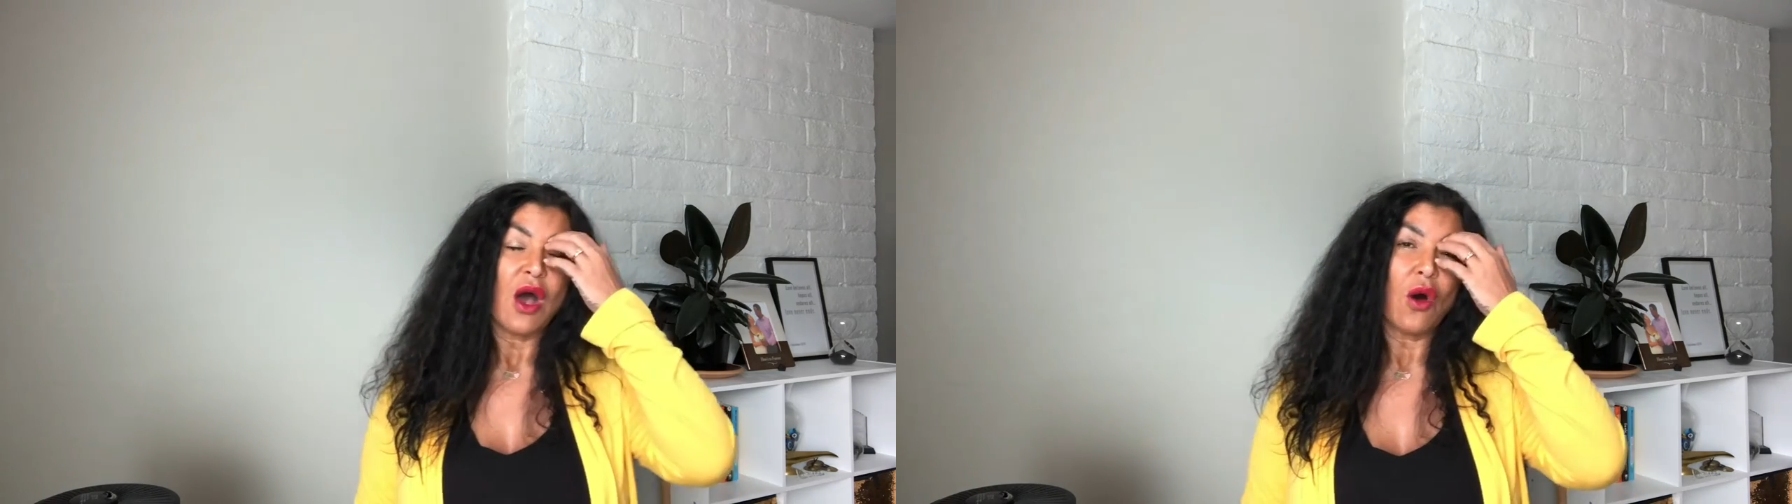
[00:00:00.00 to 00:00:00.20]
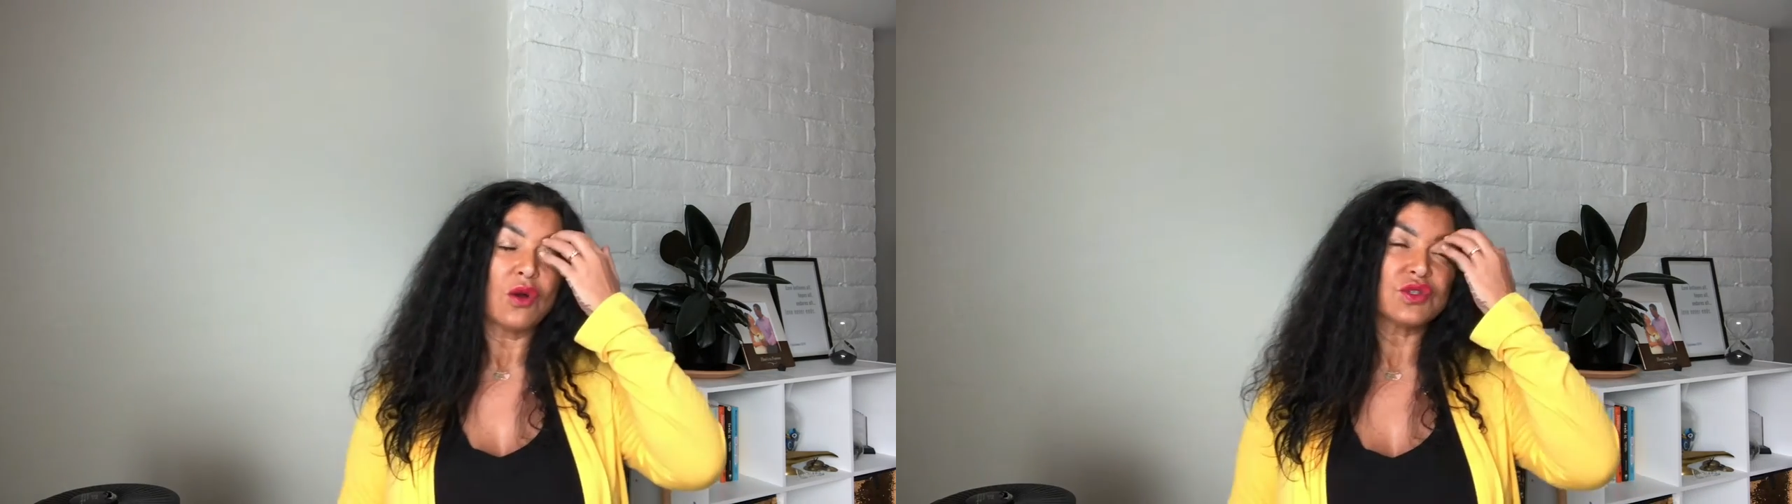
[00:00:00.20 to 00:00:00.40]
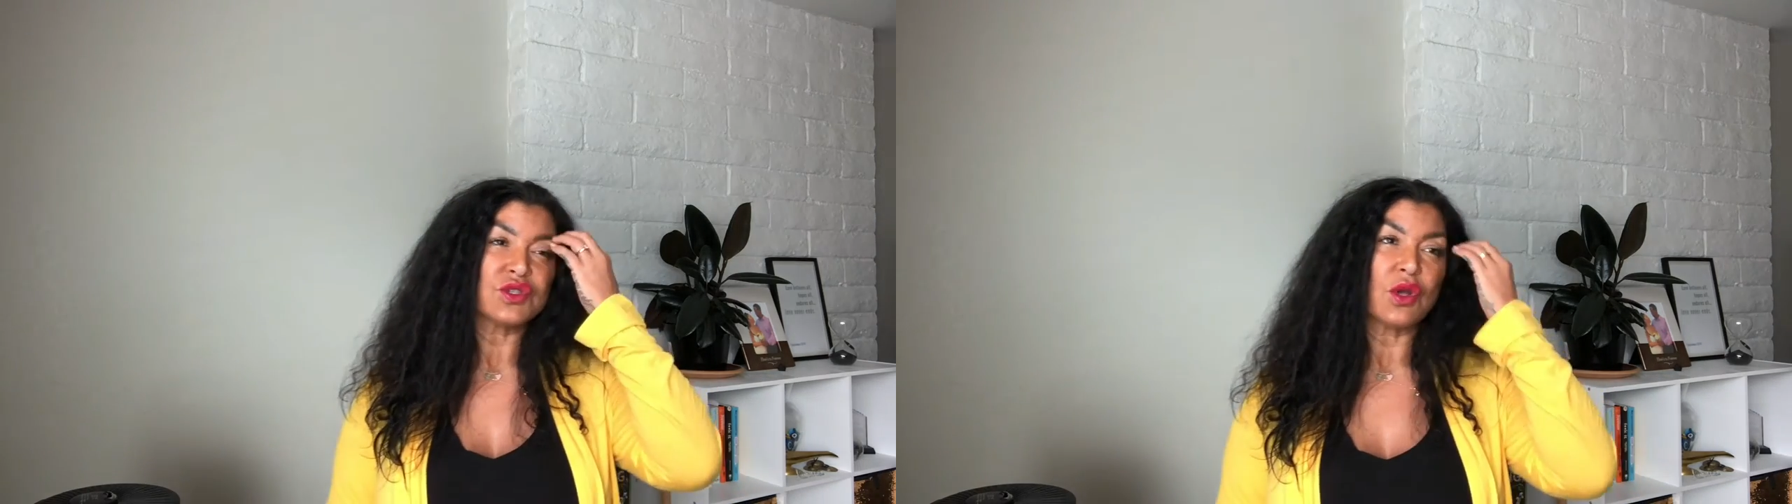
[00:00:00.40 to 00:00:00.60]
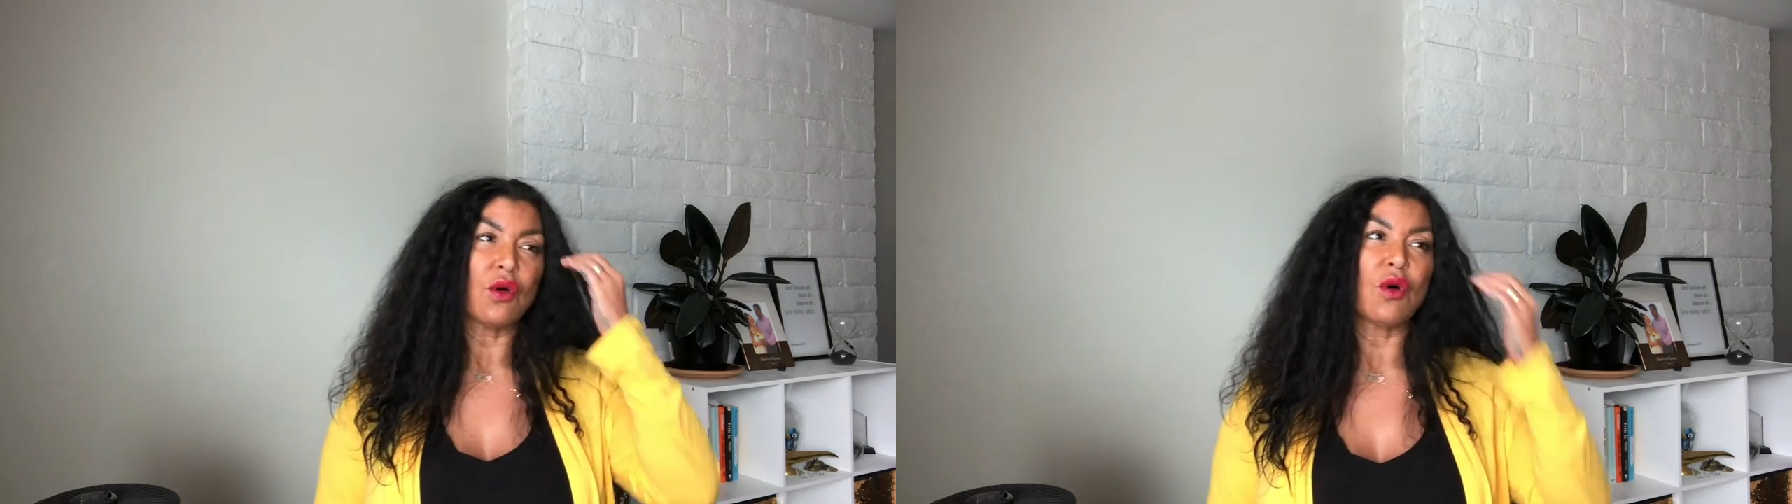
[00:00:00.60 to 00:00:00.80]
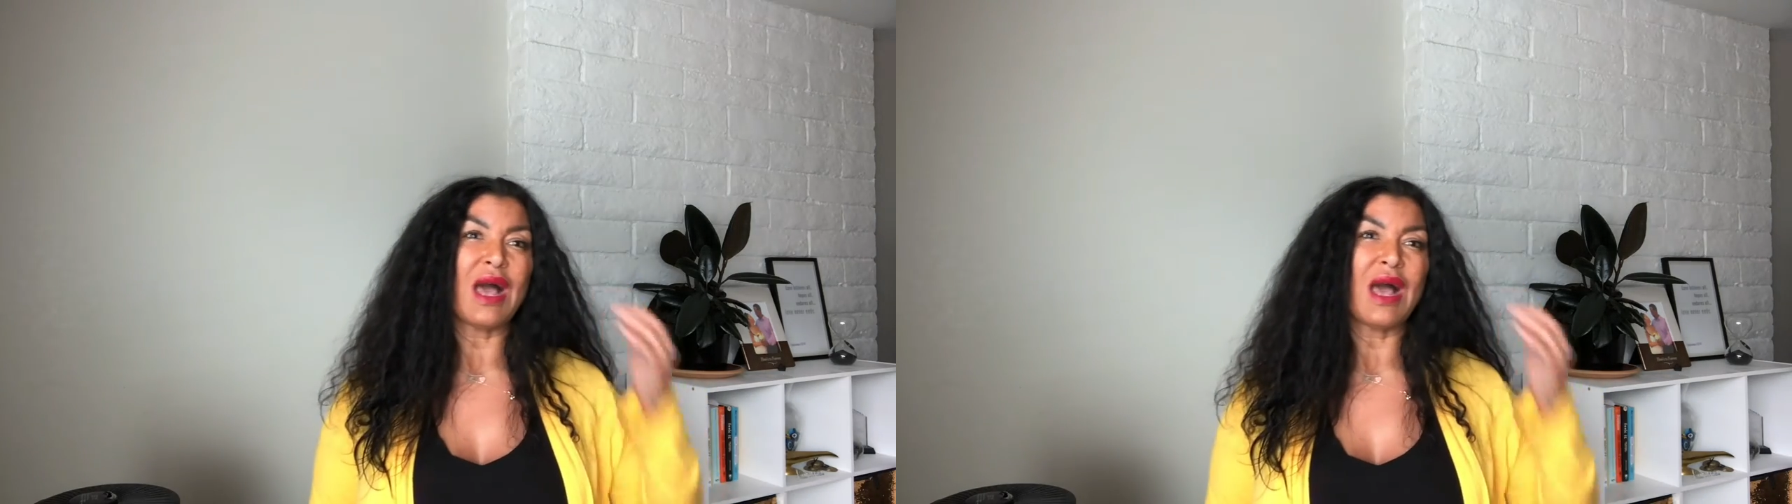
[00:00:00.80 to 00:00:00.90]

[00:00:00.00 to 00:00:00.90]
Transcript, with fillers: Also,